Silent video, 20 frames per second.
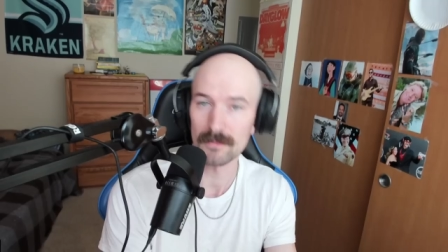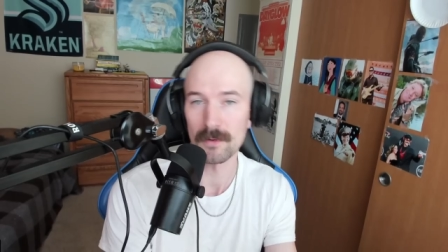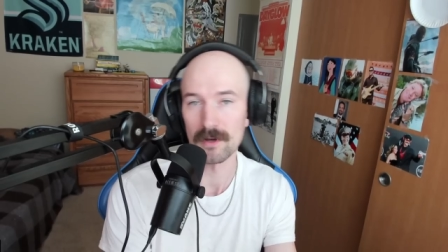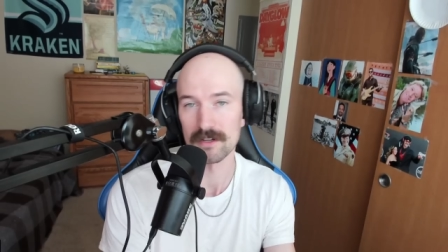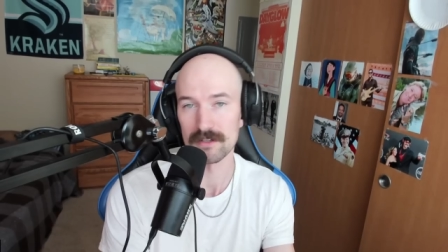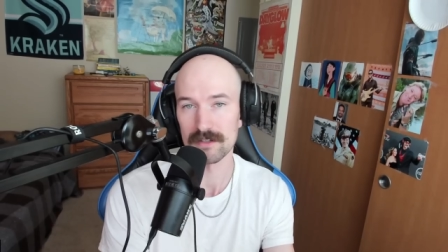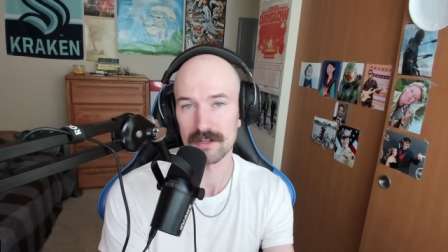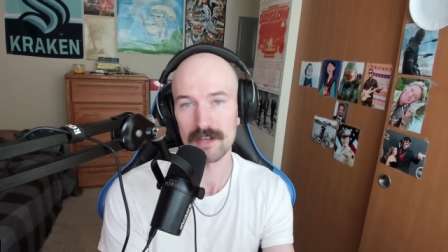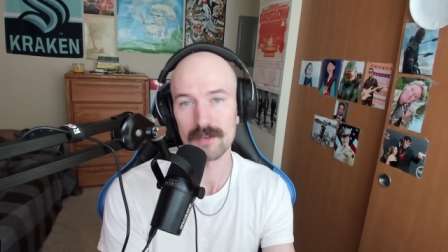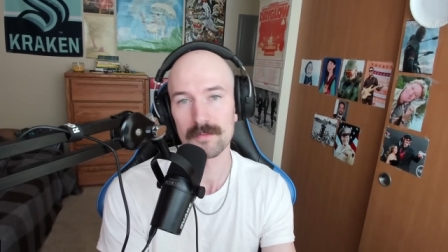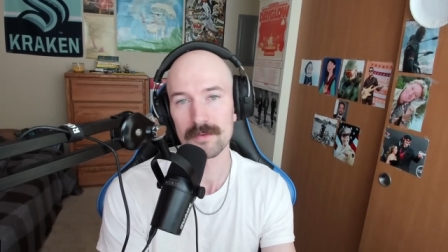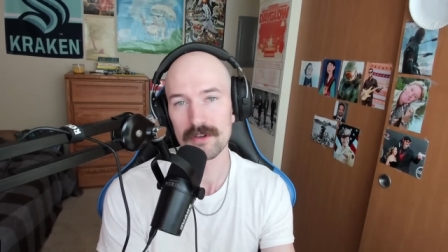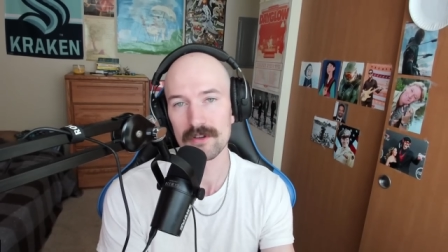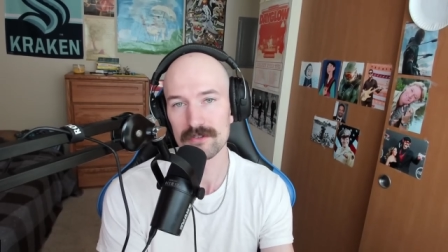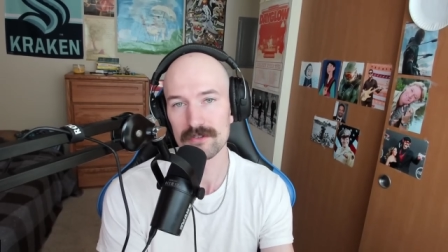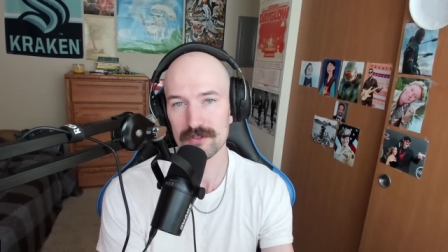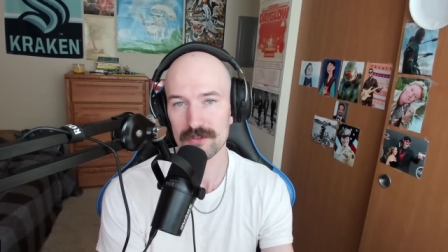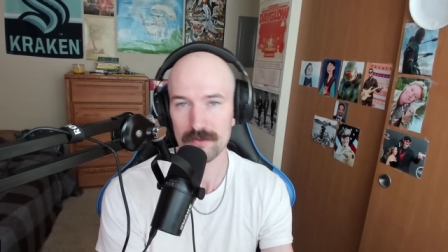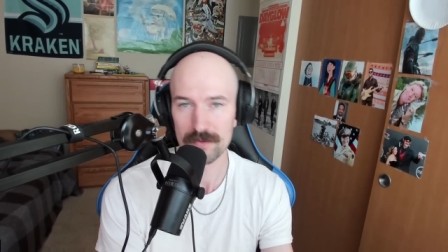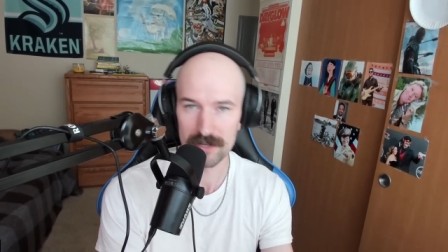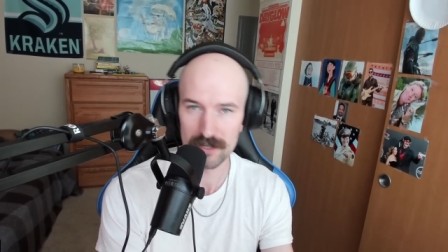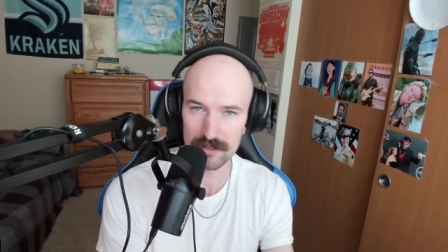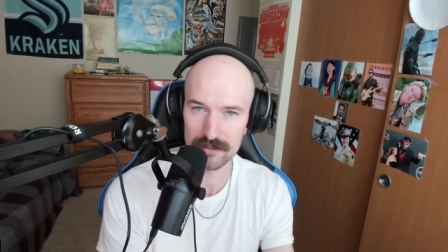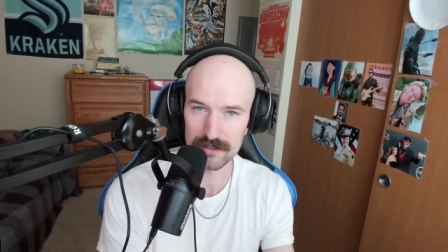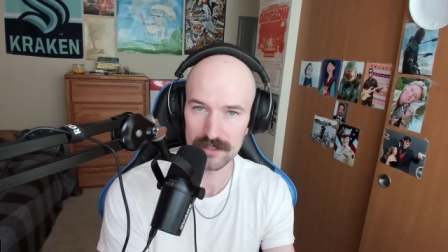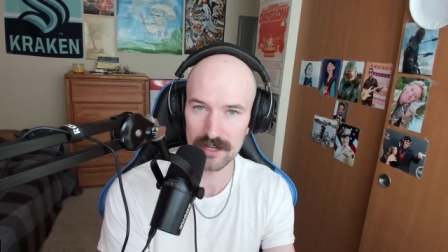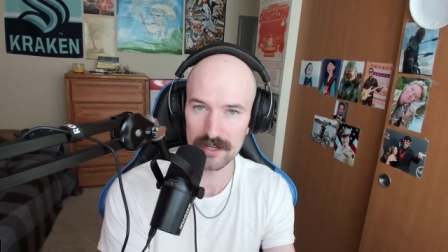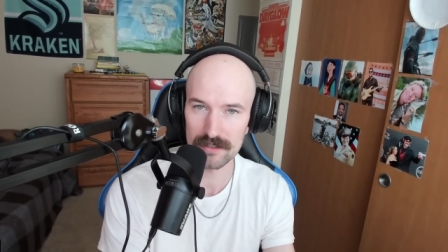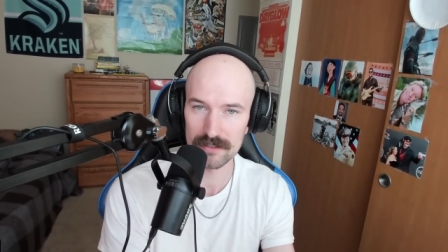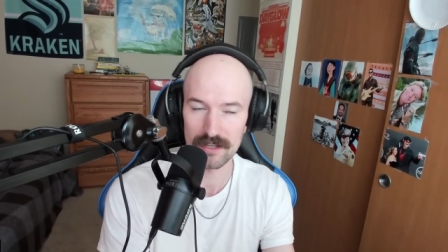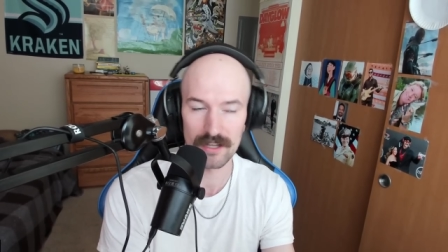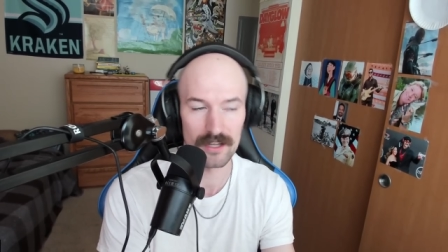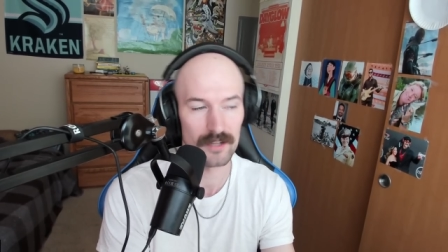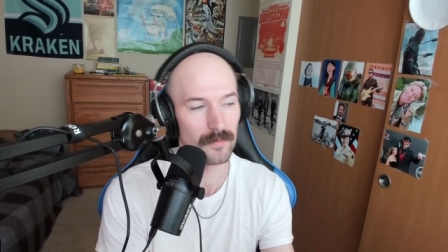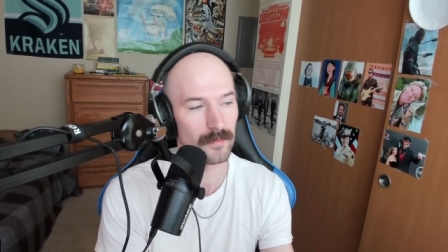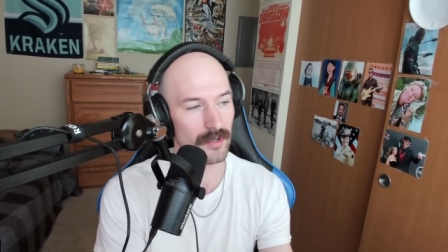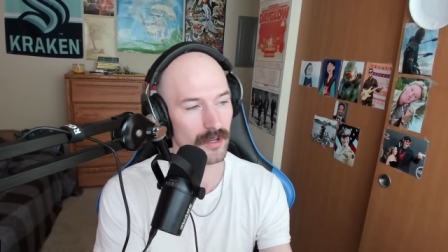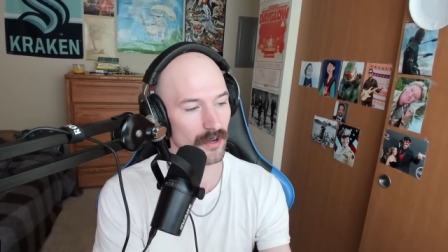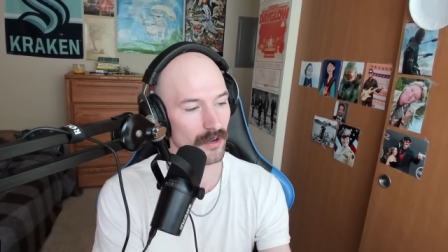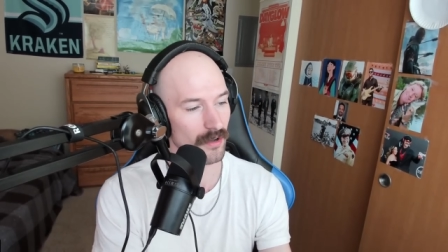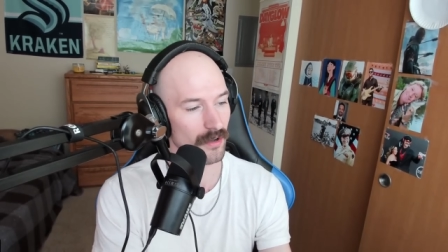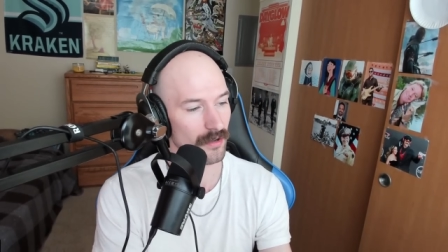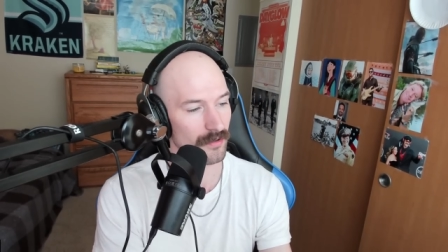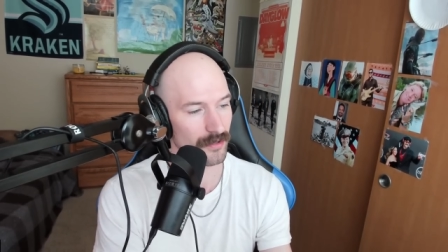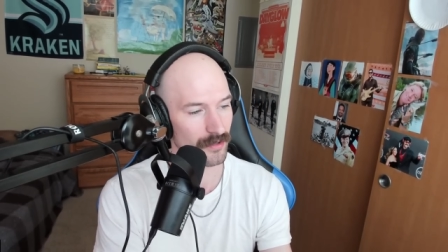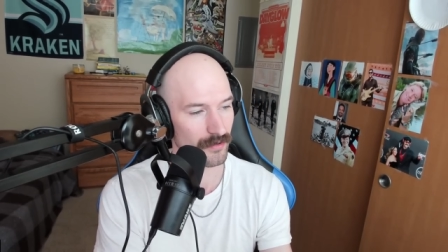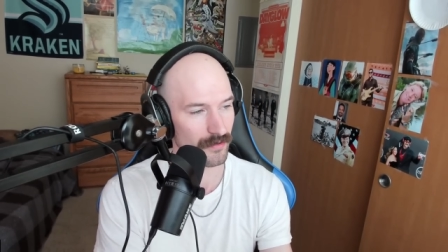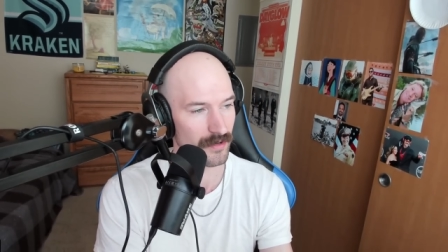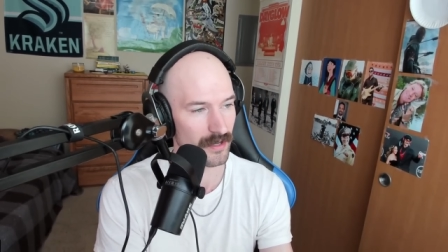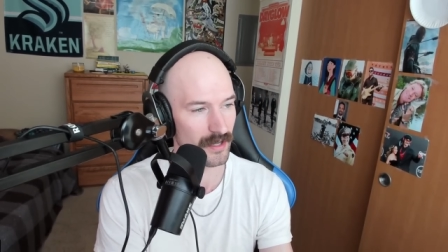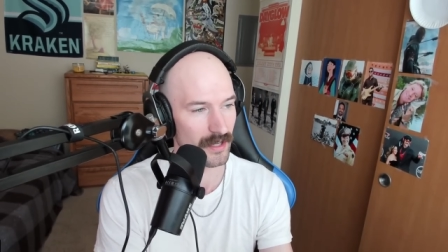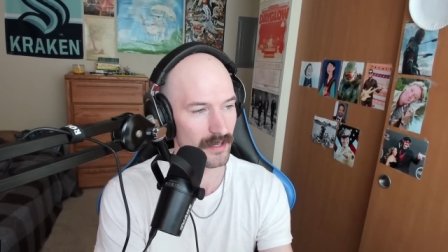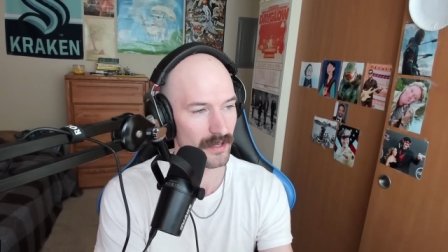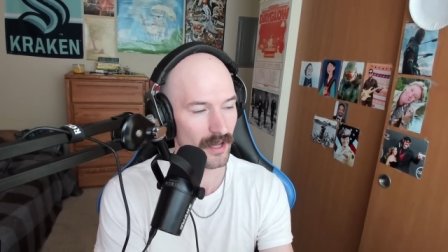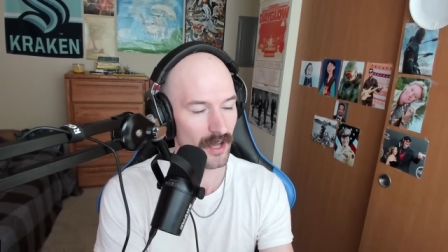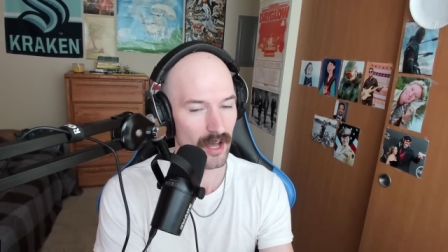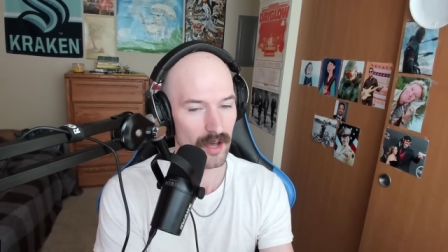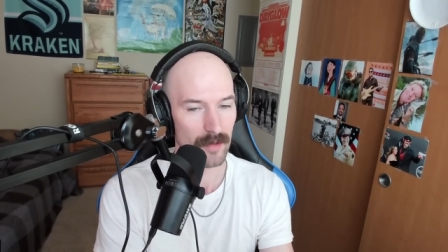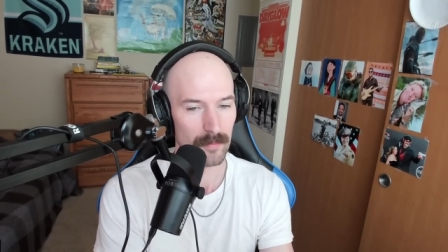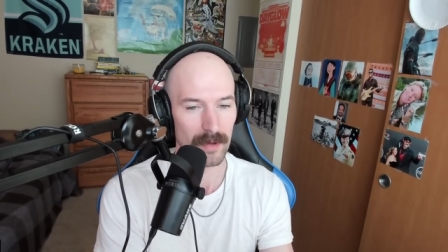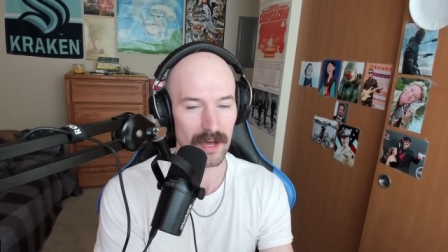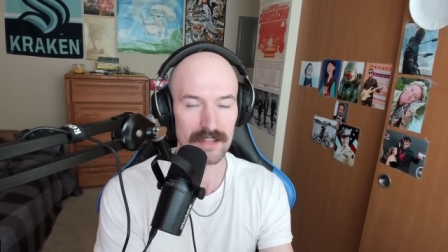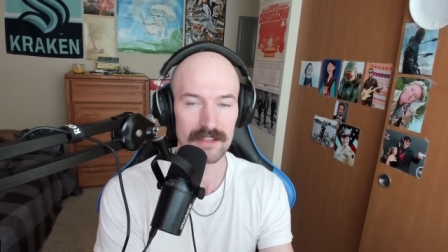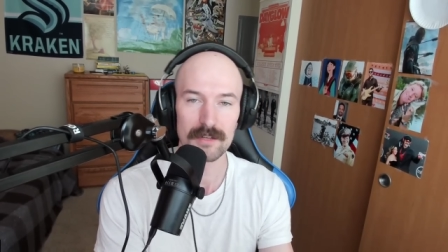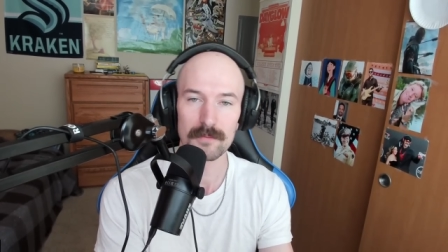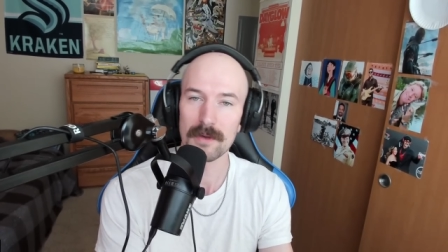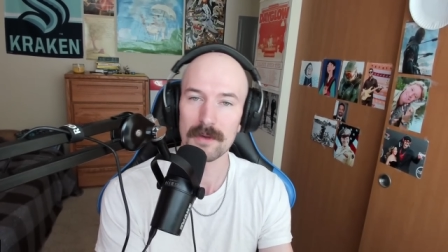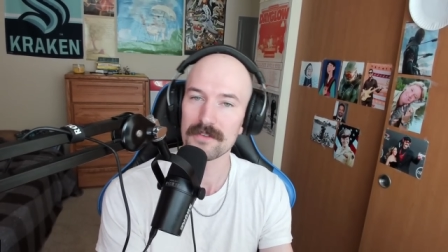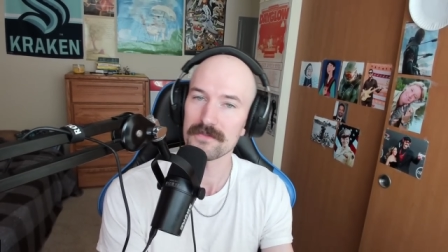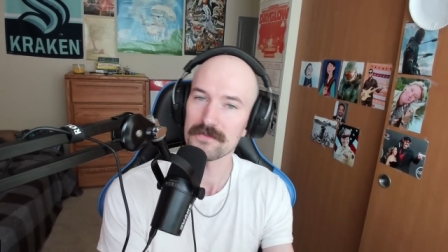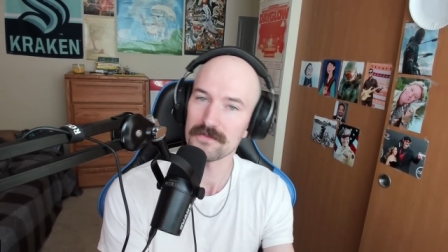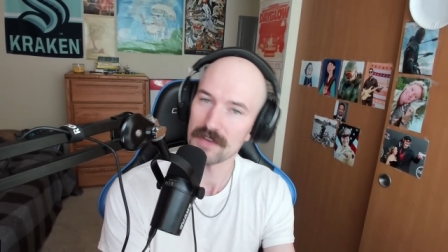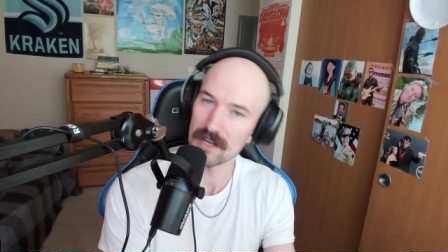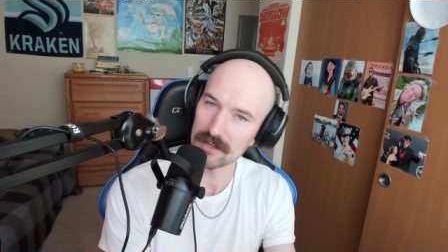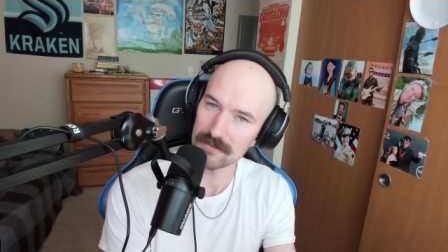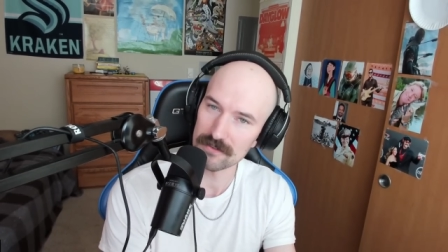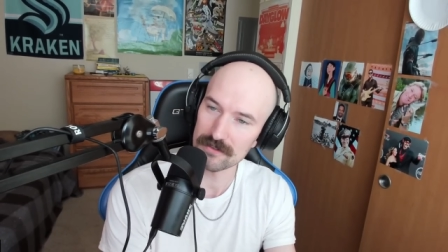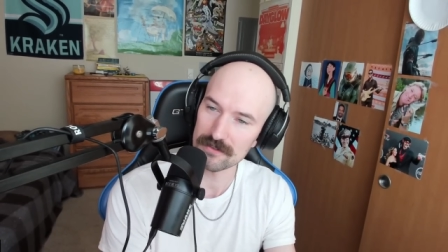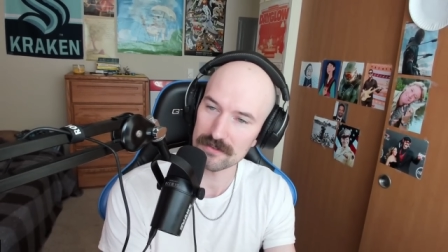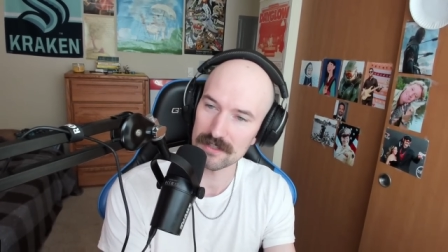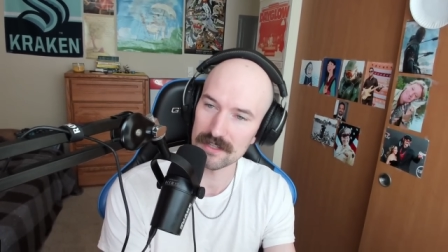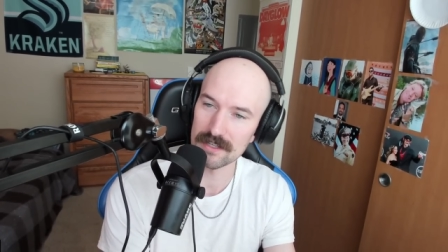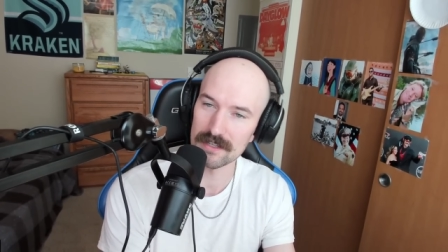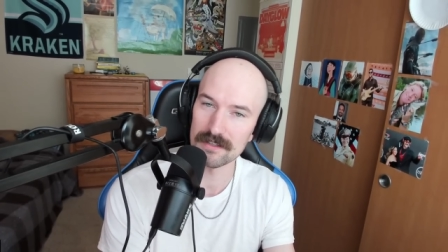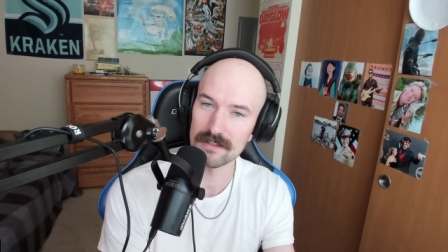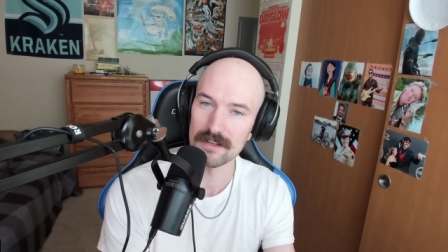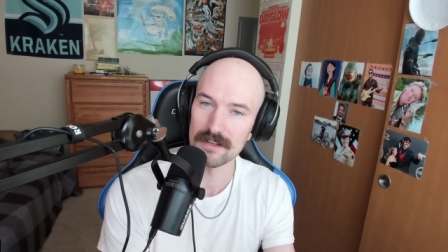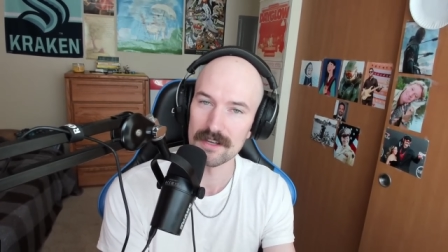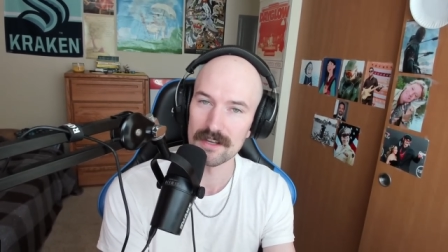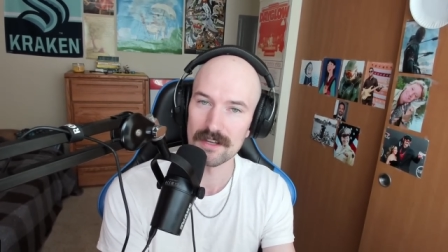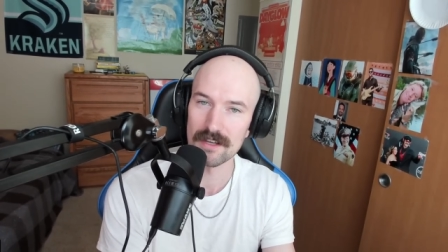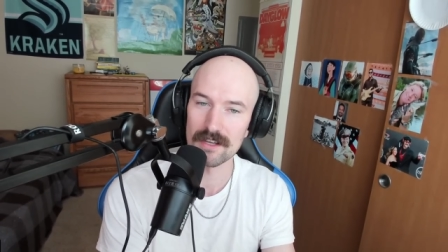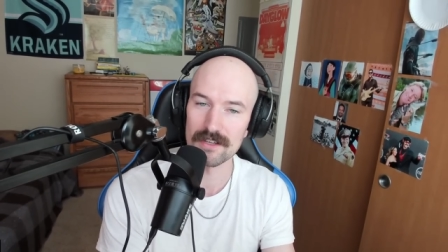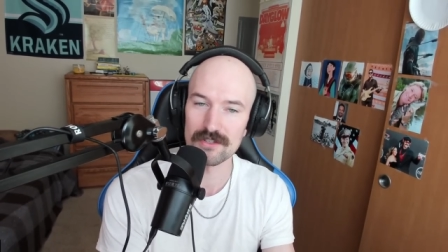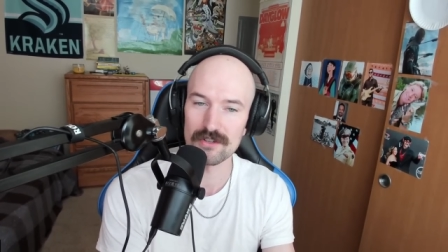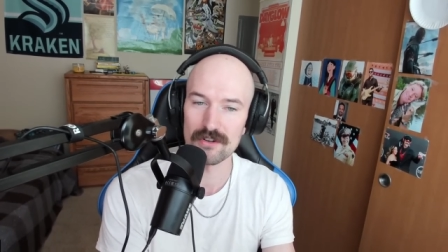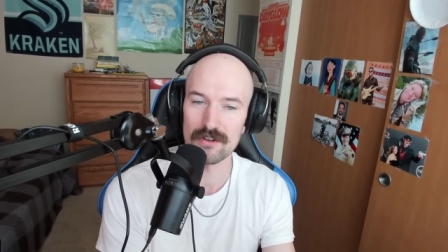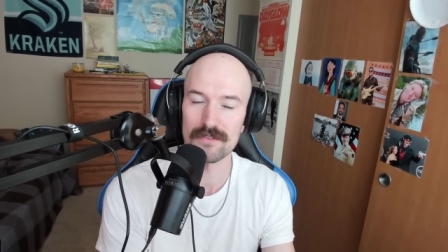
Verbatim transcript: on. Can't we all agree on that? Can't we all agree? But I think my favorite thing is her